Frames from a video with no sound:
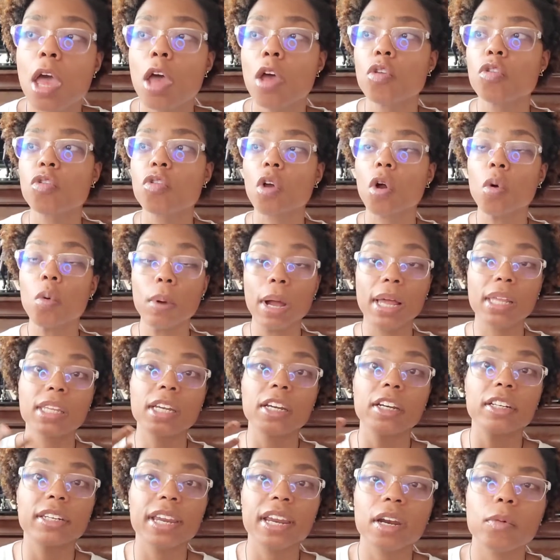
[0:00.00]
So while
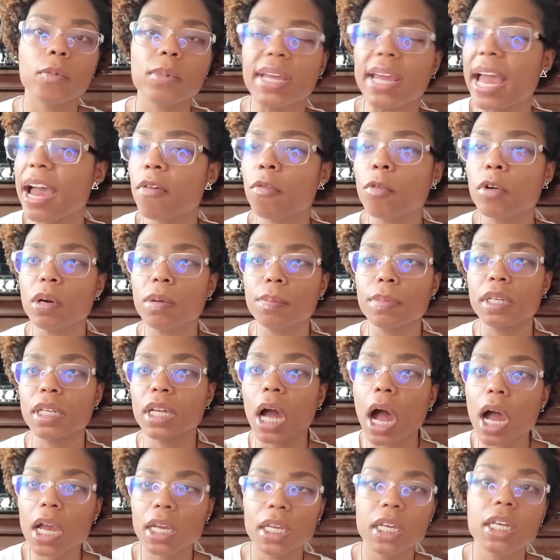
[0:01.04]
they're there, we have where
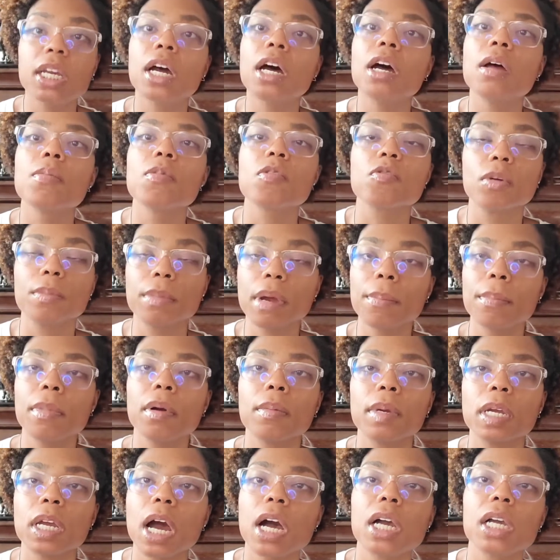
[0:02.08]
Bianchi comes. Remember,
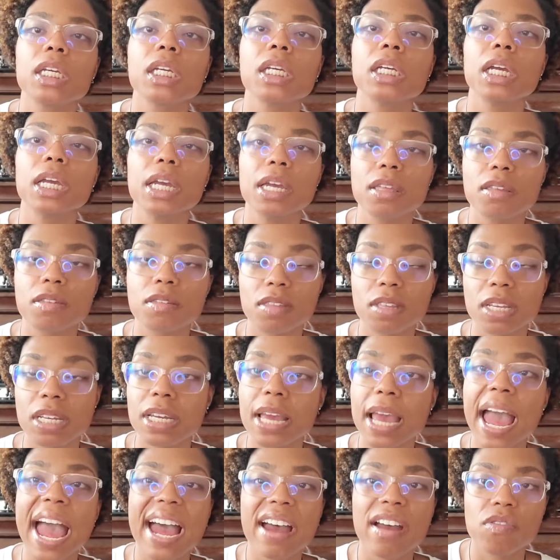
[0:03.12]
Bianchi is the
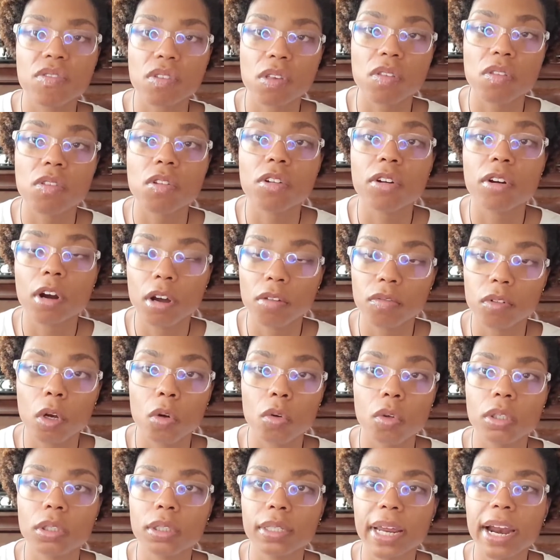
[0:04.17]
half-sister of
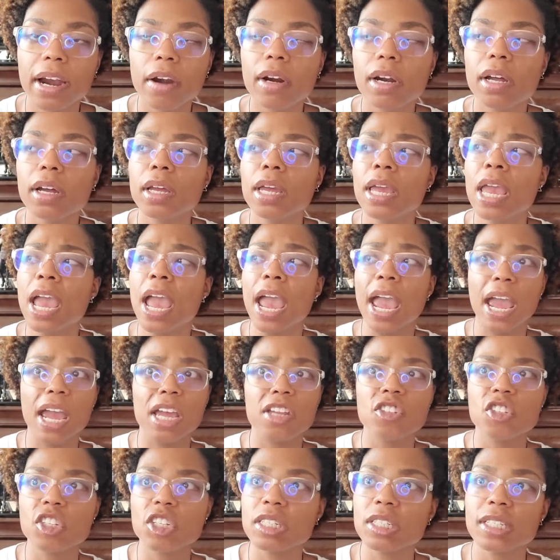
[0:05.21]
Gokudera,
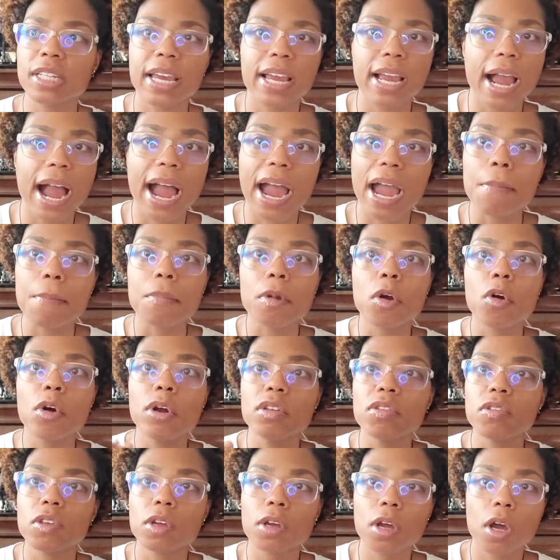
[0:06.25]
and she's like, I'm
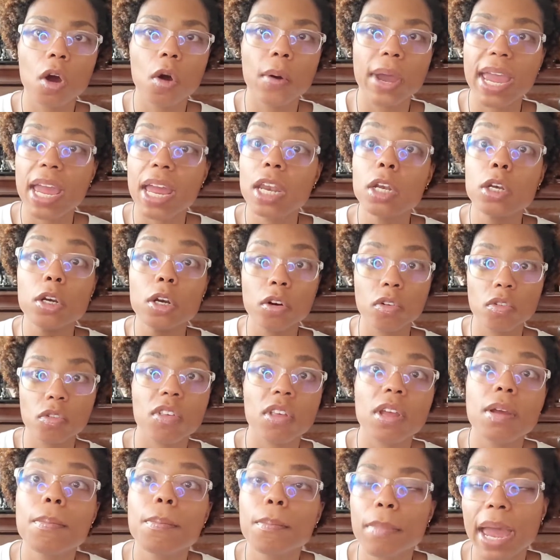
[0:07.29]
going to go and nurse
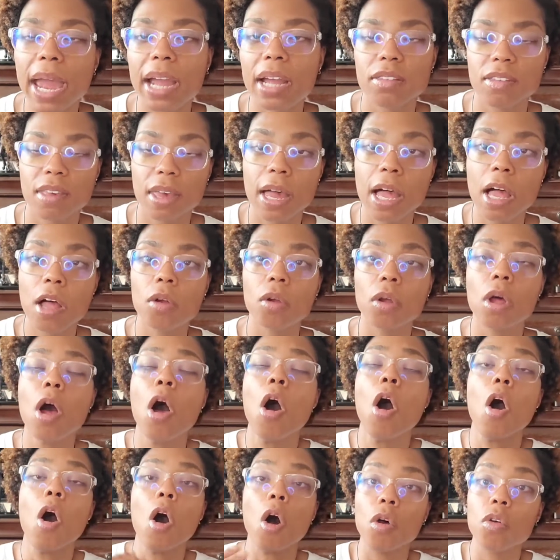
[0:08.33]
him back to health.
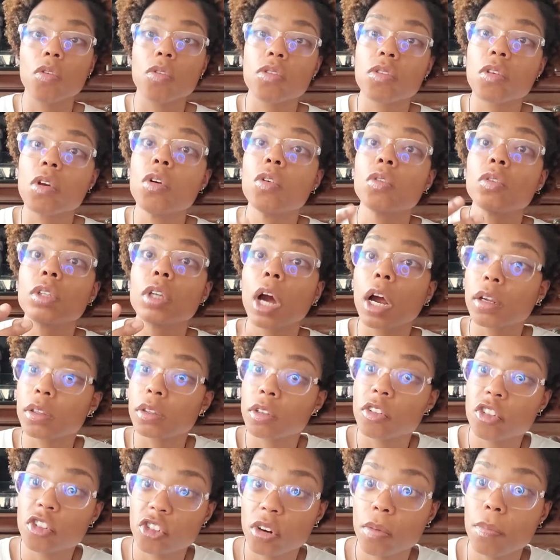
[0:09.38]
Also,
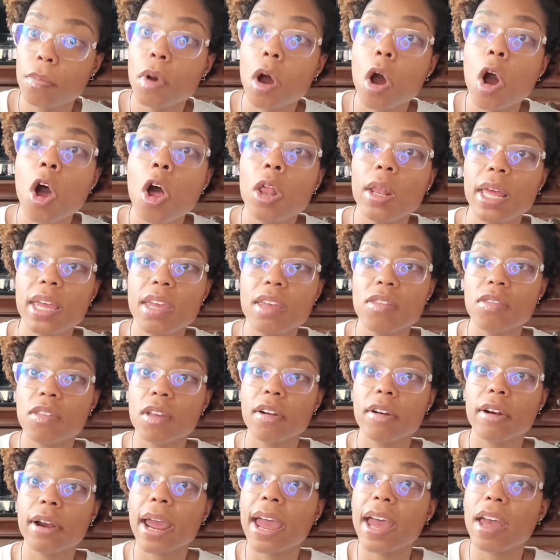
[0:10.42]
Dr. Shamal is
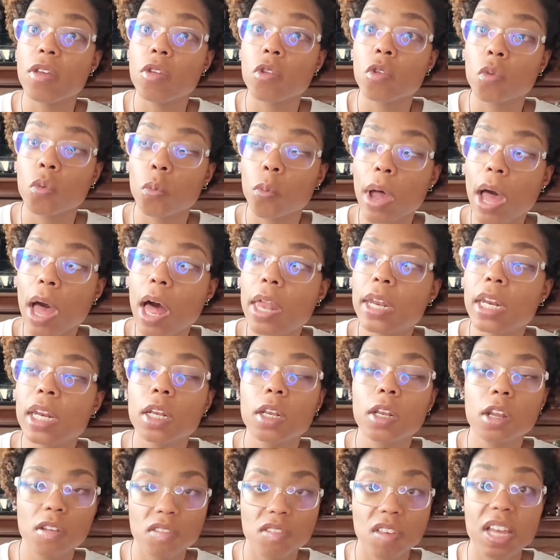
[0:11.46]
there as well, and it
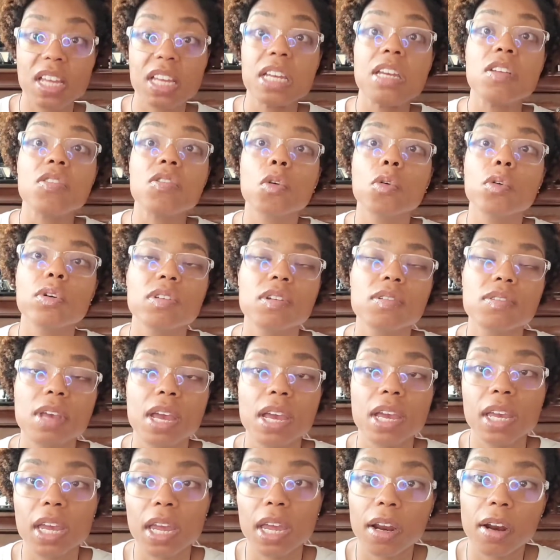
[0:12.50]
looks like he's going to
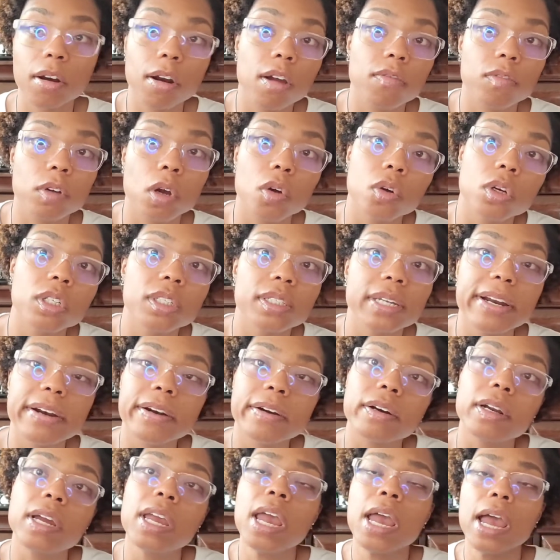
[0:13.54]
take care of
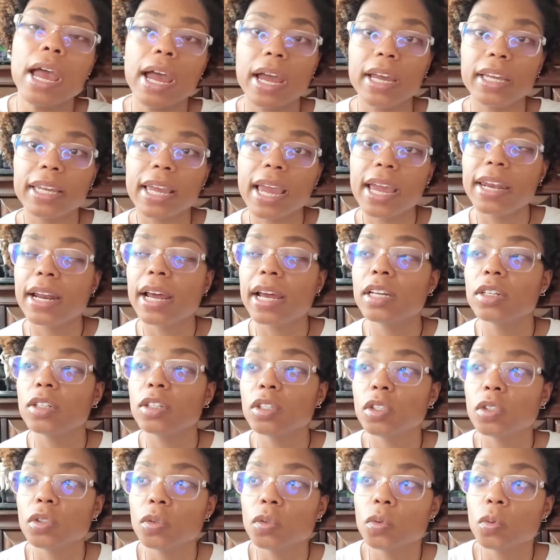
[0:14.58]
Gokudera. Again, I
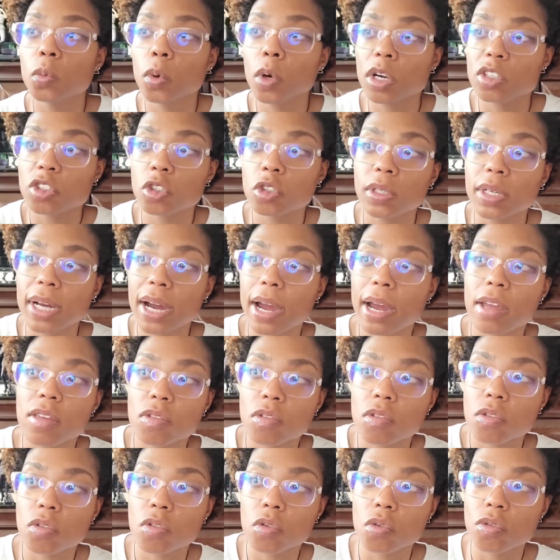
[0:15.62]
do want you
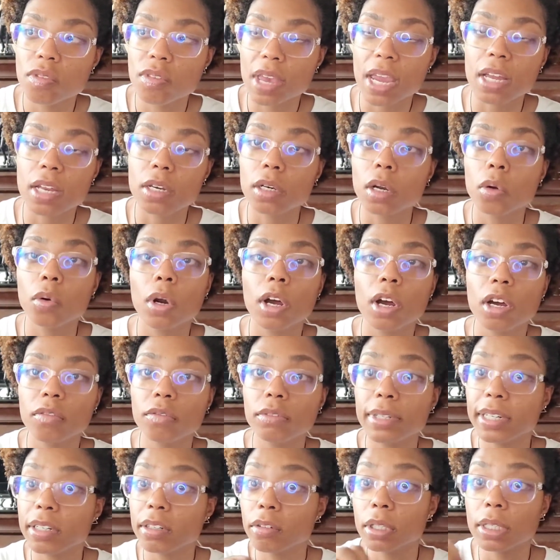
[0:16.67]
guys to take note of
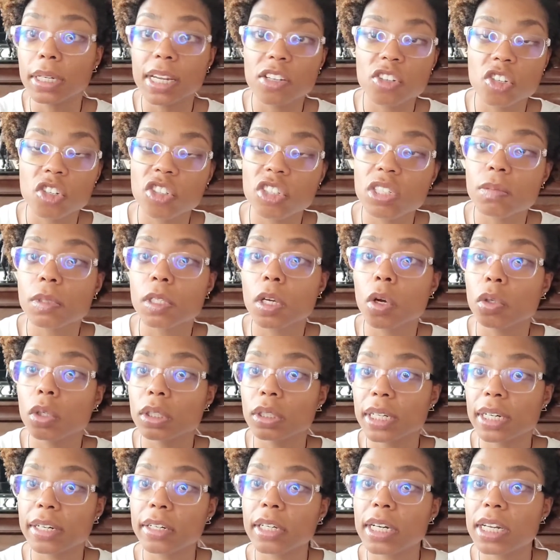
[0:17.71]
their relationships,
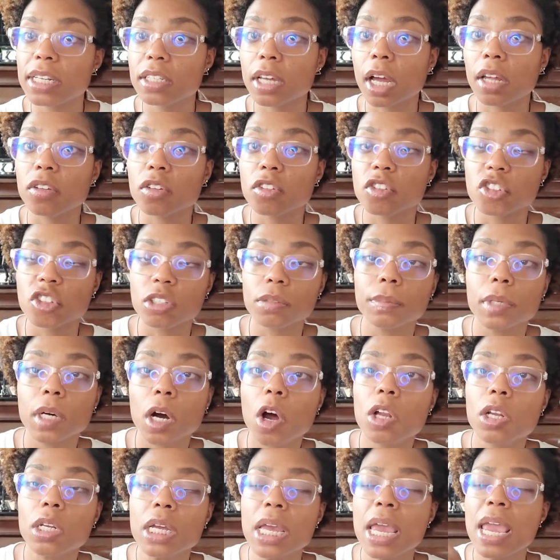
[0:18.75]
Gokudera and Dr.
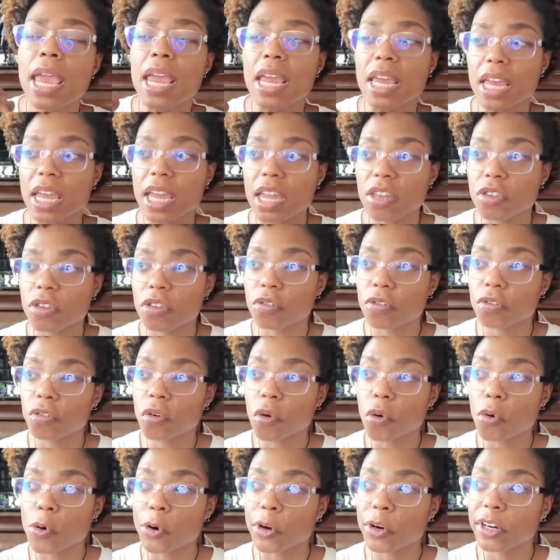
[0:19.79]
Shamal. It's
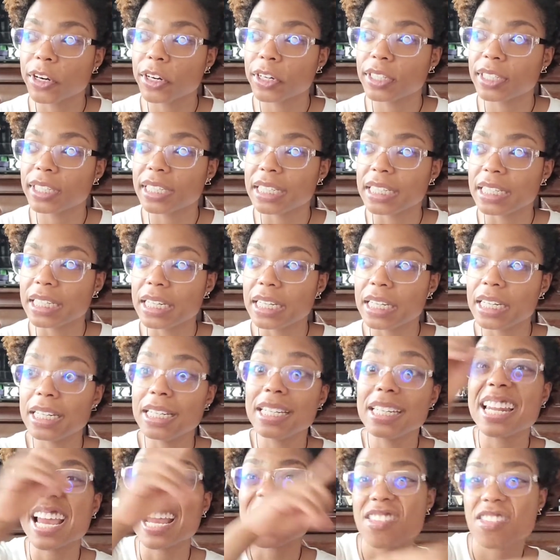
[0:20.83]
for the
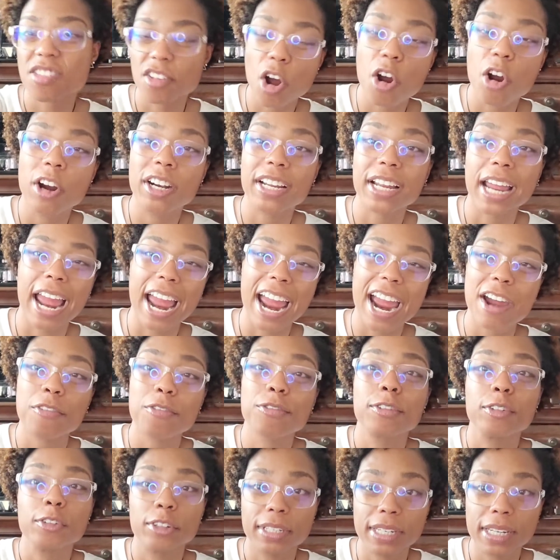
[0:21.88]
next arc
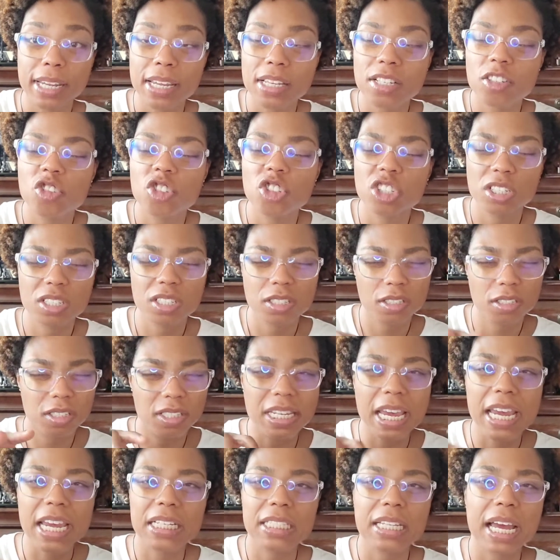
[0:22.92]
after this. Just
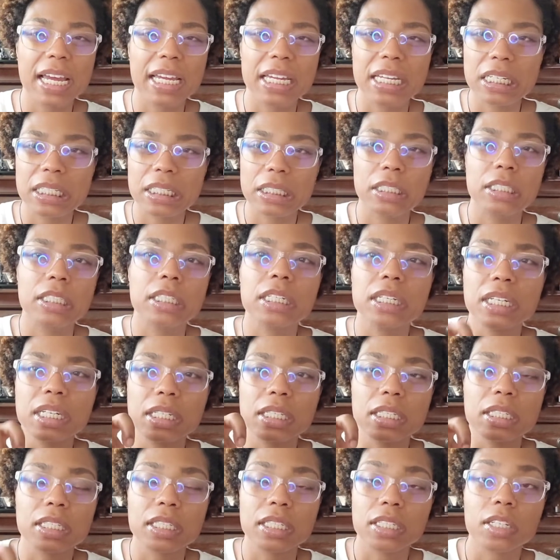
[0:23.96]
take that into
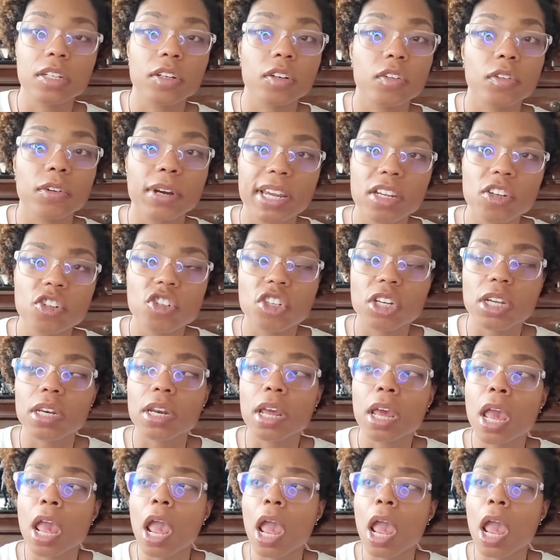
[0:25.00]
consideration.